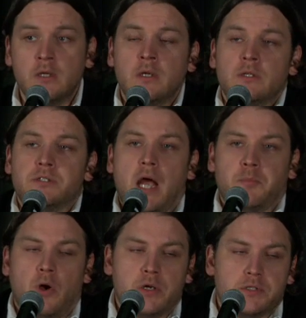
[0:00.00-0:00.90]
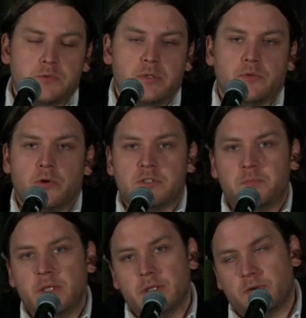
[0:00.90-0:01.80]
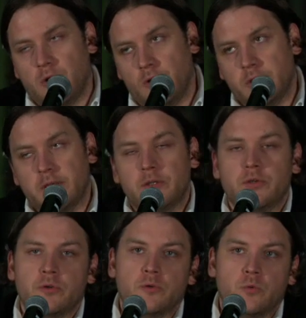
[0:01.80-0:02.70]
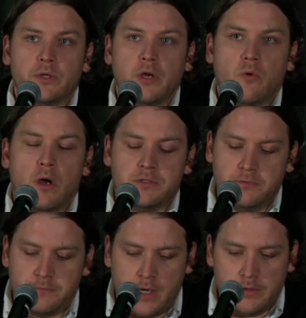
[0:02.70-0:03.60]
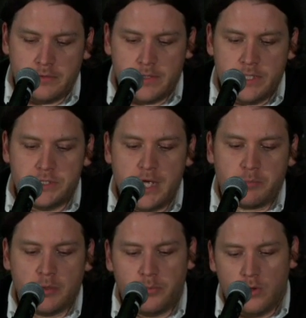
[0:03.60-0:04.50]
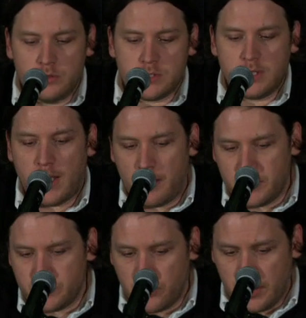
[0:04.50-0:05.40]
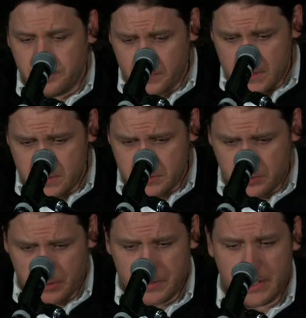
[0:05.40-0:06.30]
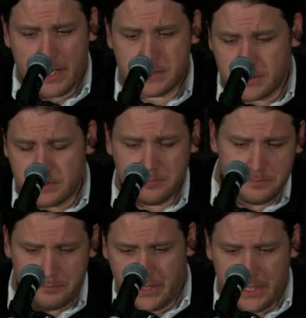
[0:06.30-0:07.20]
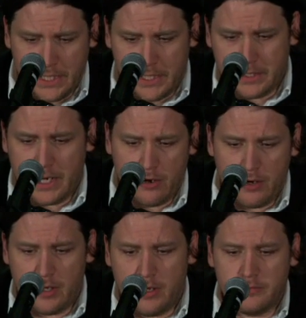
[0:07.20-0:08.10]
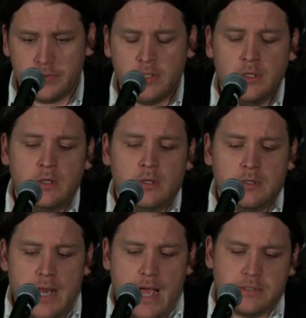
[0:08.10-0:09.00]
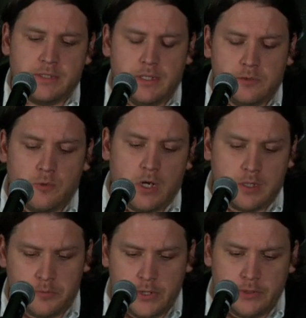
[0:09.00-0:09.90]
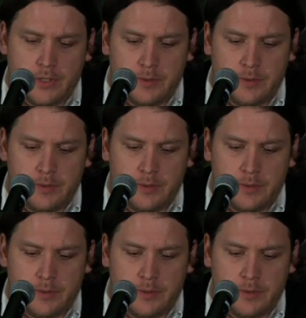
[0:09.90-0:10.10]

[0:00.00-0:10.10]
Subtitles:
Jack Parsons would, of course, be the Crowleyan who would go on to found the Jet Propulsion Laboratory. This is sort of the nascent beginning era of NASA and the rocket program.